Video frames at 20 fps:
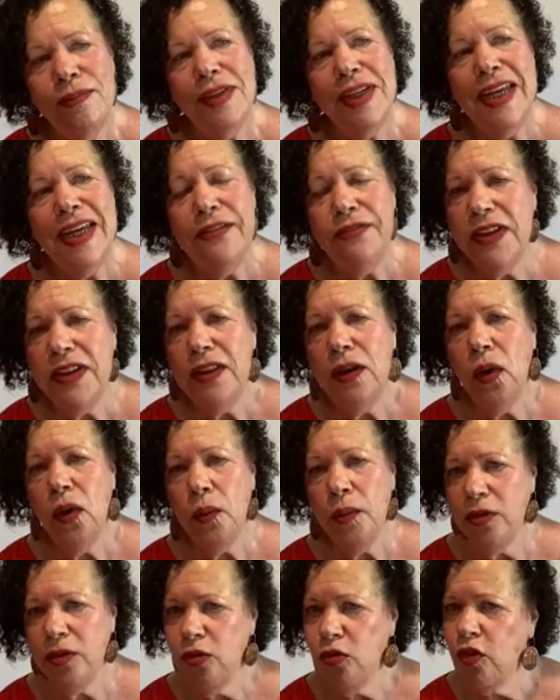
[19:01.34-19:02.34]
even though it
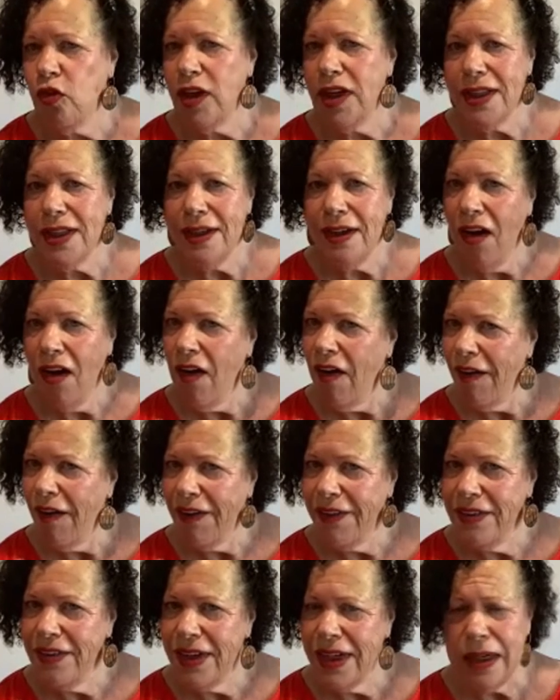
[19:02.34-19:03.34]
was really
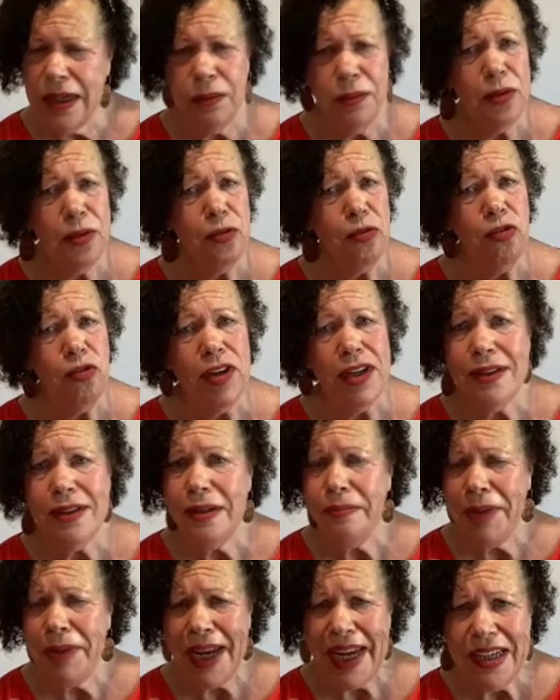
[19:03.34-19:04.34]
hard and it was really
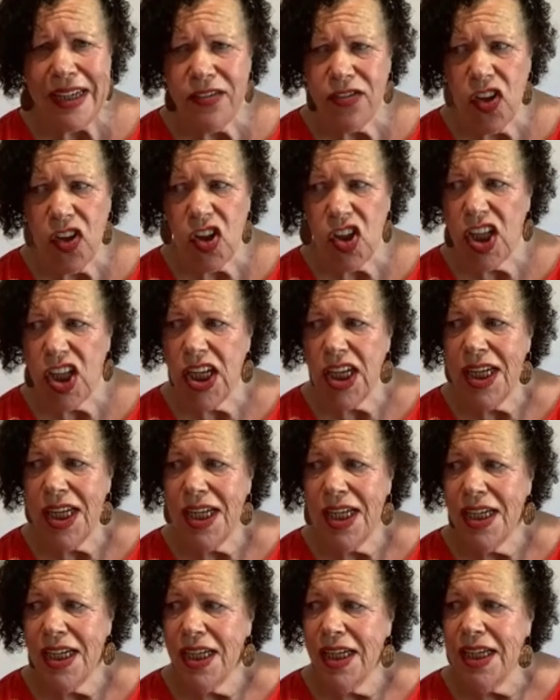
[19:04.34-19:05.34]
painful,
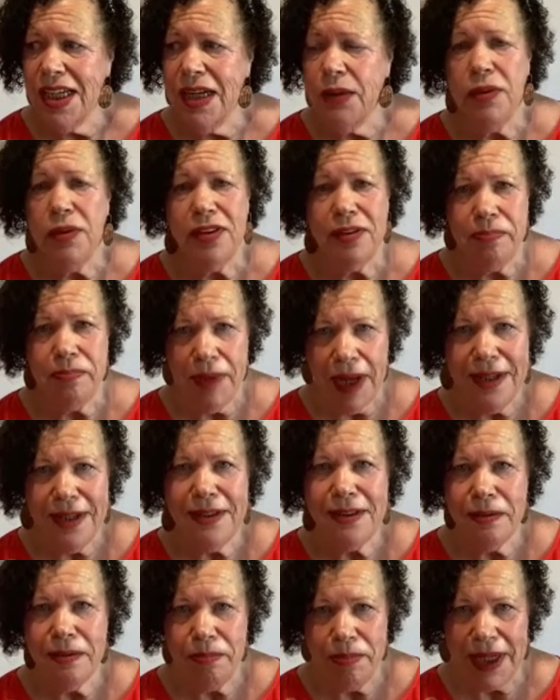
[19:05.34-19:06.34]
it was meant
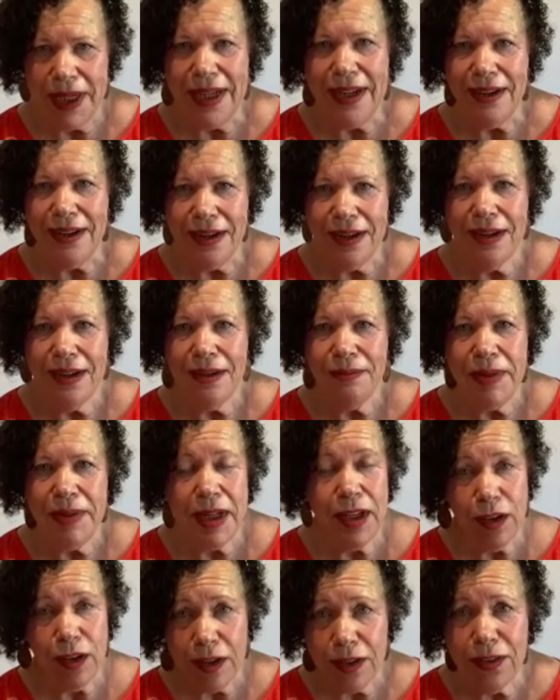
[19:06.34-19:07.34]
to be,
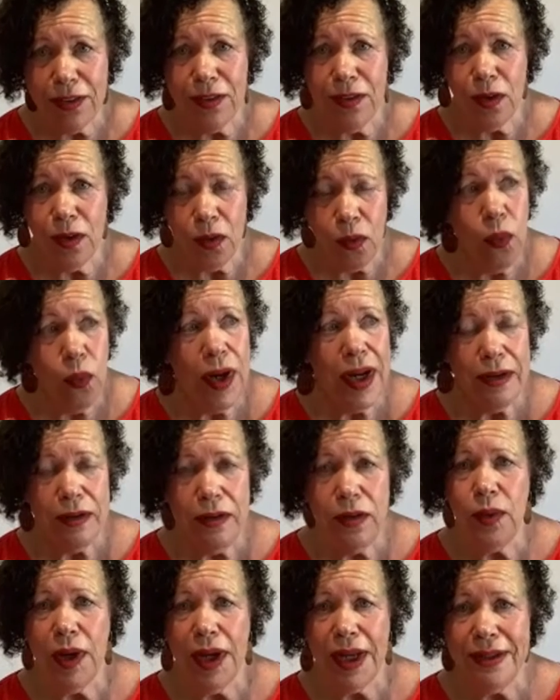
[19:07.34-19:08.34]
because look where
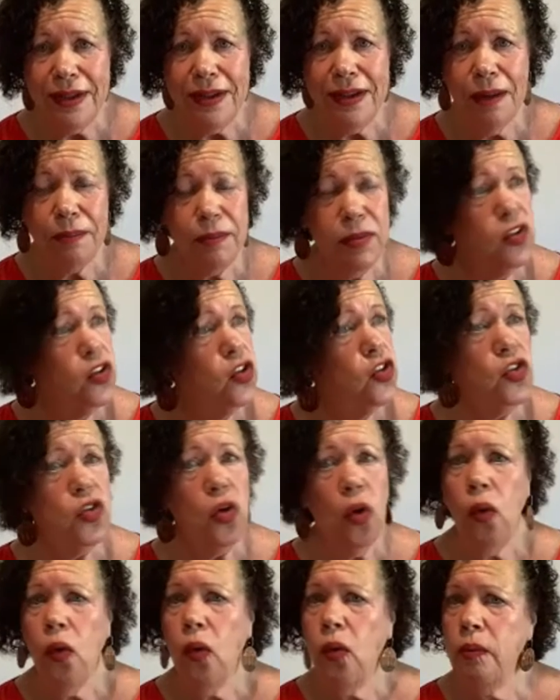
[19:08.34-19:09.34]
you ended up,
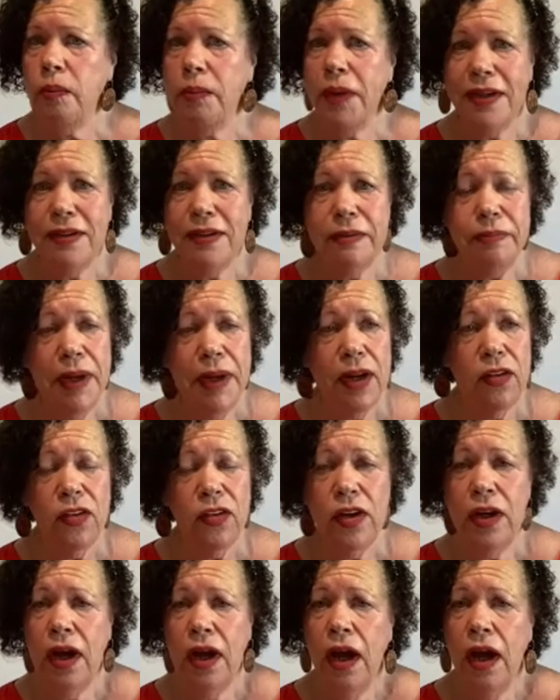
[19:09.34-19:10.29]
so much better.